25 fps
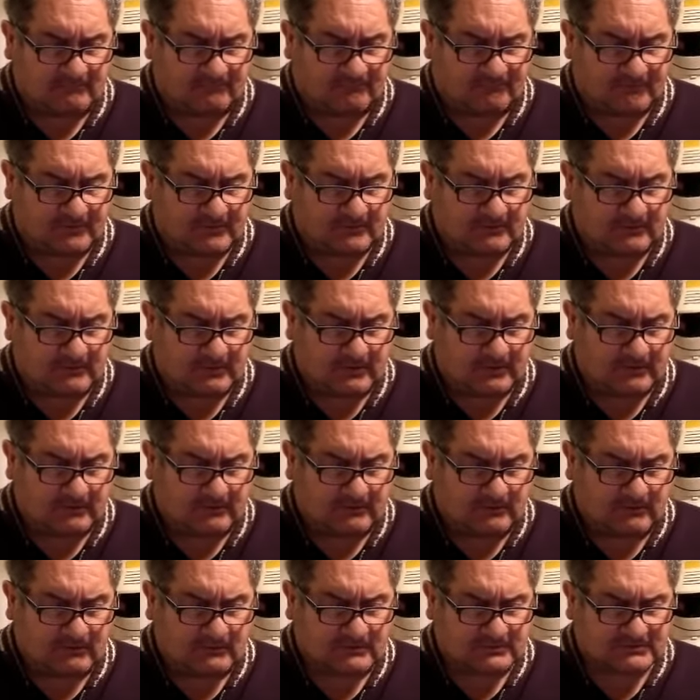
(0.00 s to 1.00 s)
from
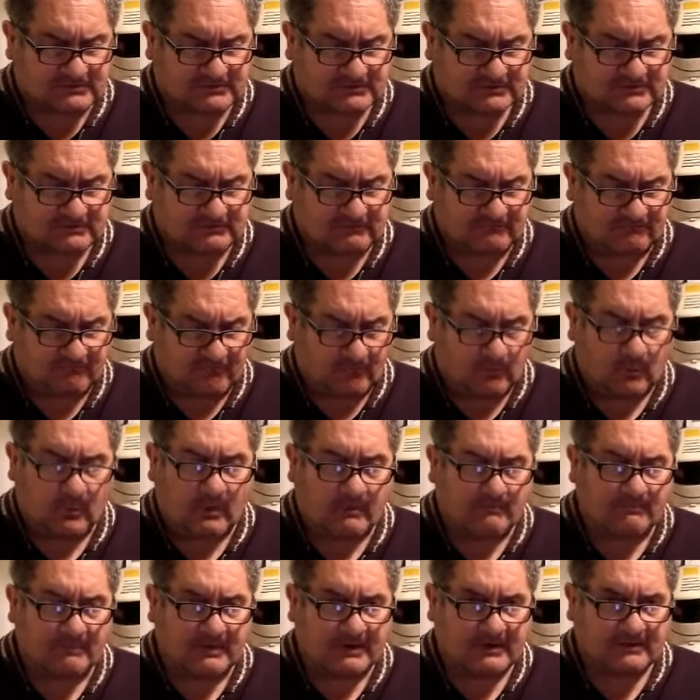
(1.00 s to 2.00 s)
an auction for
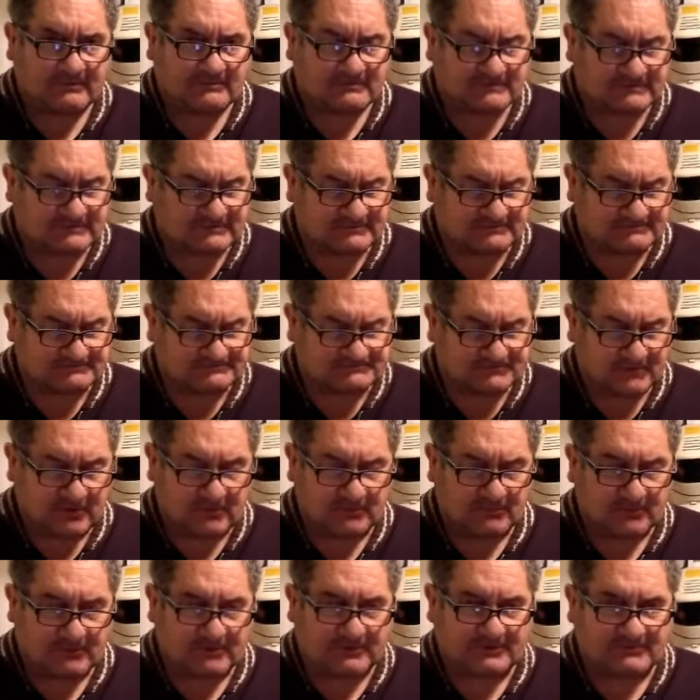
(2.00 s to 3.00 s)
£1.
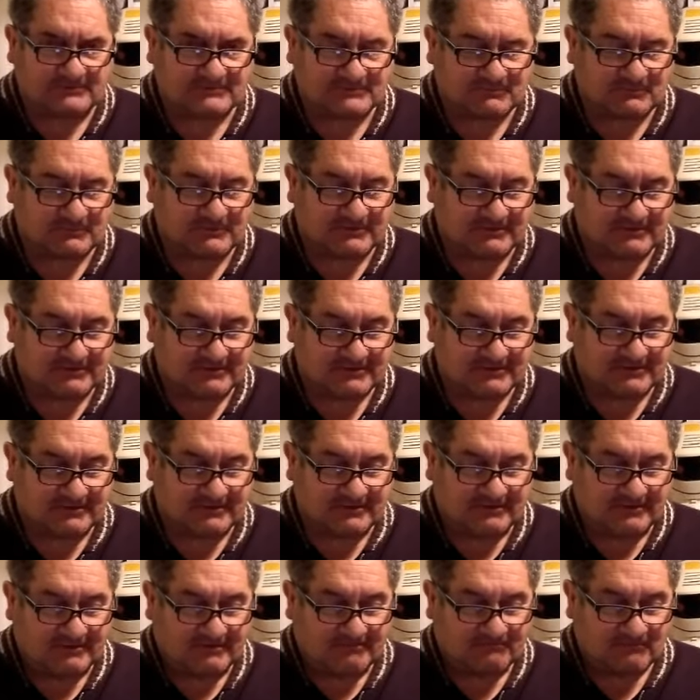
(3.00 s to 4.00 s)
No one else wanted it,
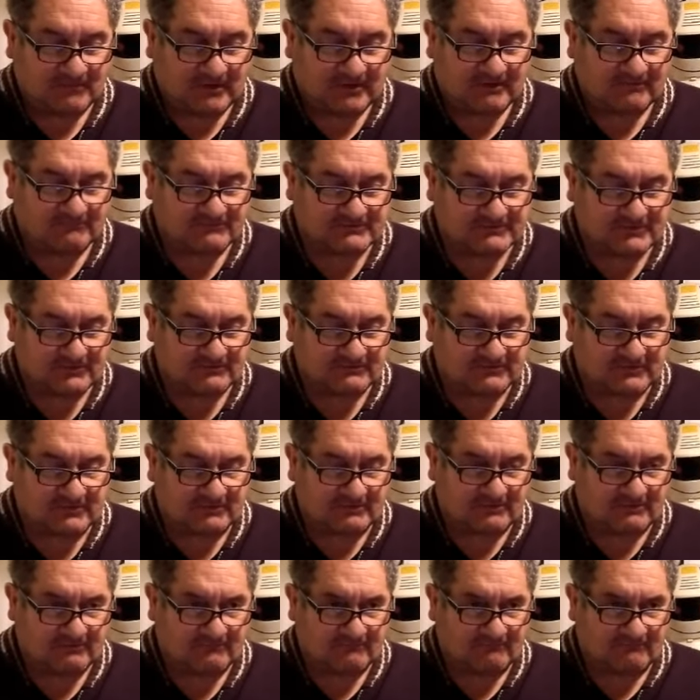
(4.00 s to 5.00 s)
and I've sold the
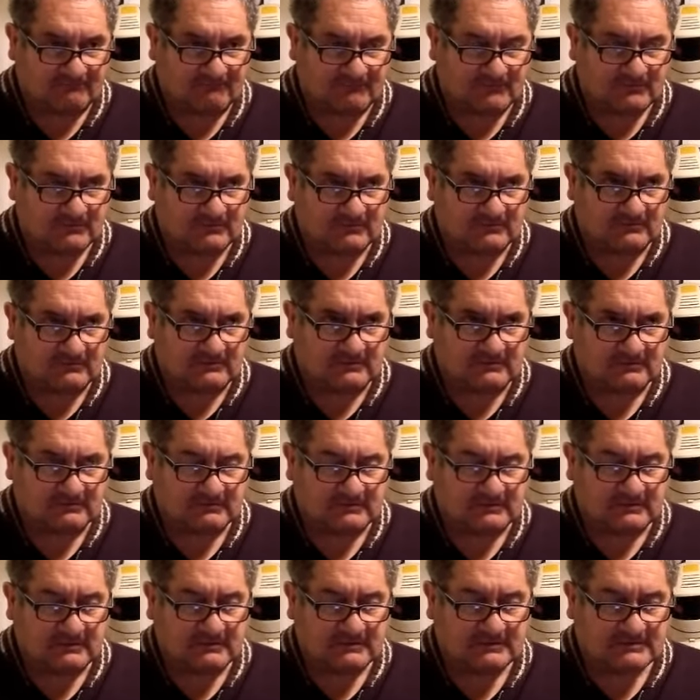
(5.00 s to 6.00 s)
lot for
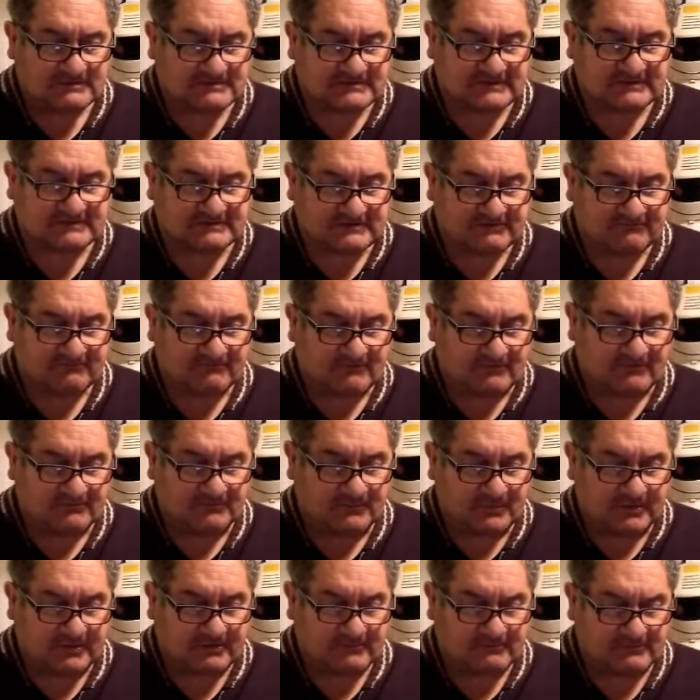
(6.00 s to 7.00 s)

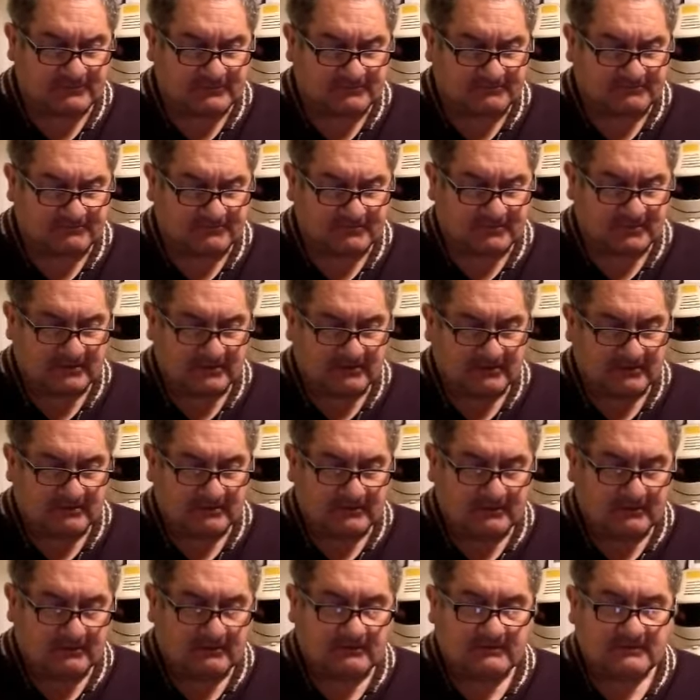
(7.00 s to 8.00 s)
£65.
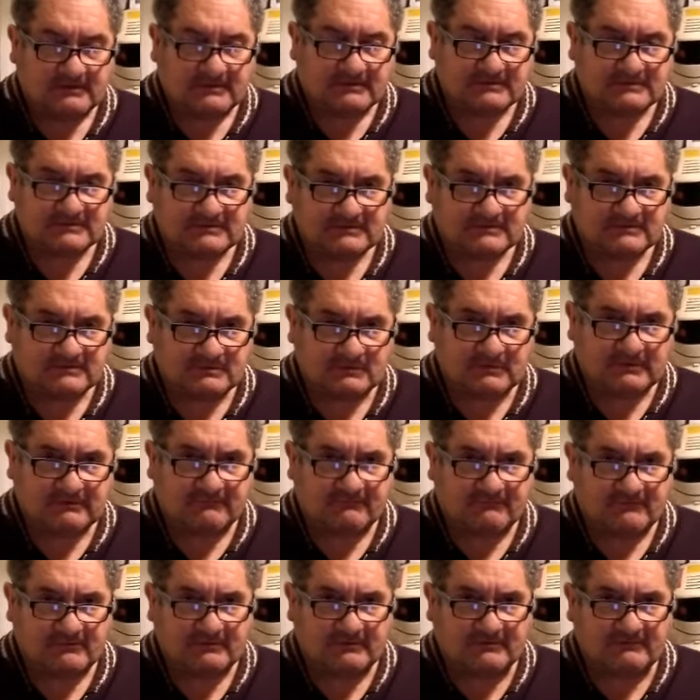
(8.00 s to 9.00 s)
I've done 2
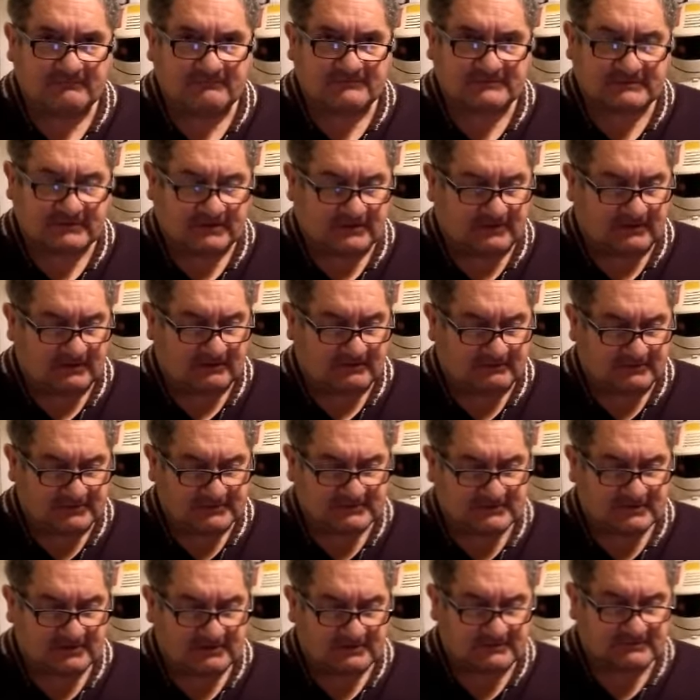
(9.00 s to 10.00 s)
25s and
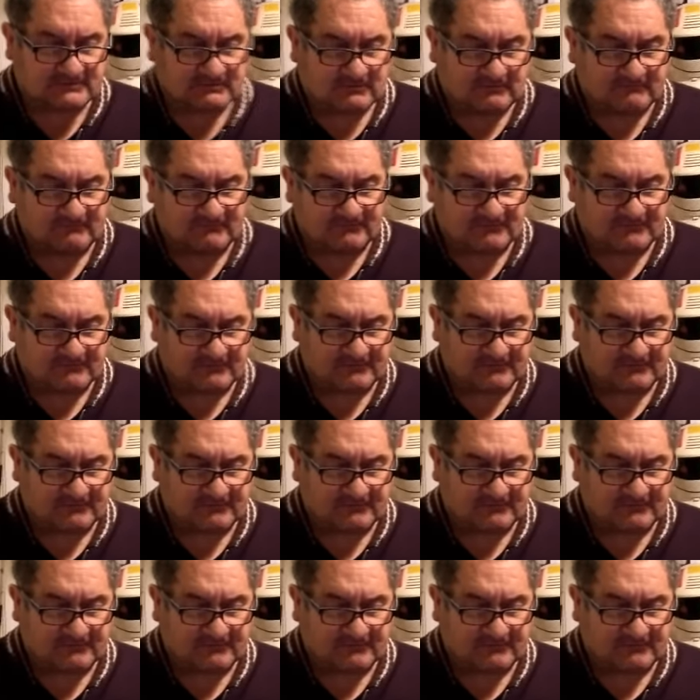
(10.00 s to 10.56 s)
this last one for